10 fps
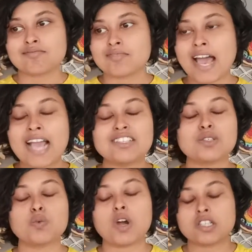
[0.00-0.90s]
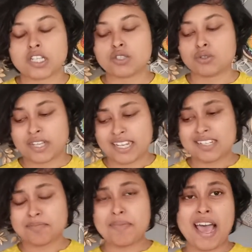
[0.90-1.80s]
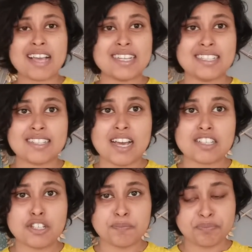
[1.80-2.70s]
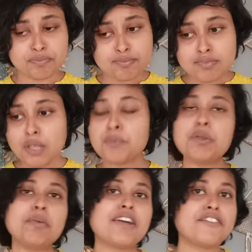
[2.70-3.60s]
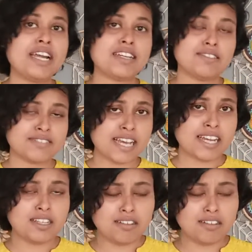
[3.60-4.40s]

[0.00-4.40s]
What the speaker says: I just wanted to get back in touch with my creative side.